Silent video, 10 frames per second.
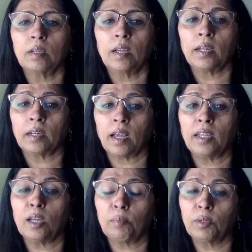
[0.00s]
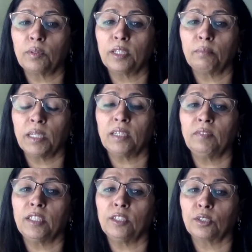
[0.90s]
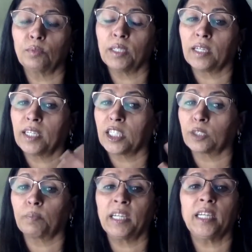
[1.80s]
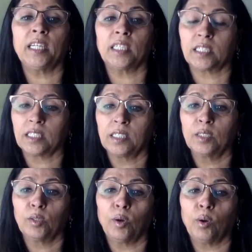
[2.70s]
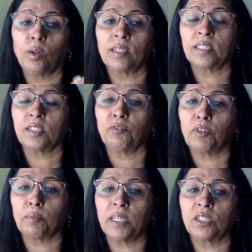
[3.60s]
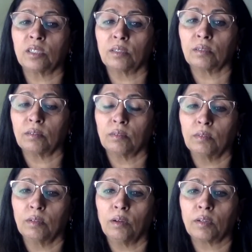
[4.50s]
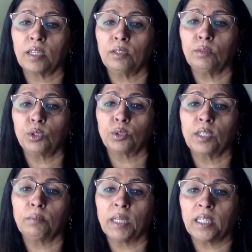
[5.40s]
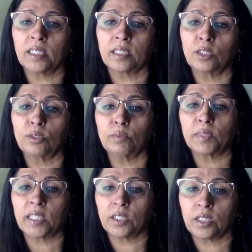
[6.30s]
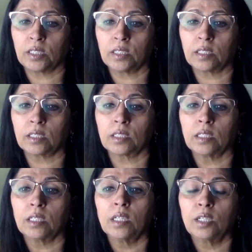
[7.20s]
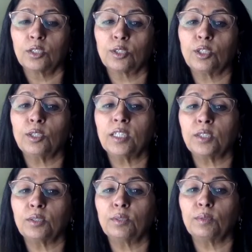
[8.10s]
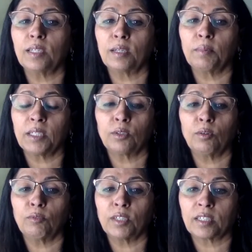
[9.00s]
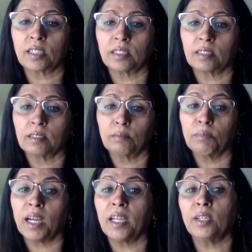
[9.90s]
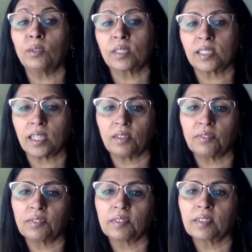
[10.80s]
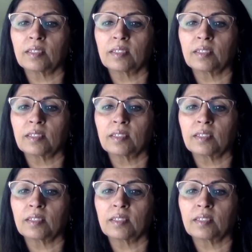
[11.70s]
And I uploaded many videos where I explained all this information. How can you join my Zoom sessions? So you need to do a little bit homework by yourself.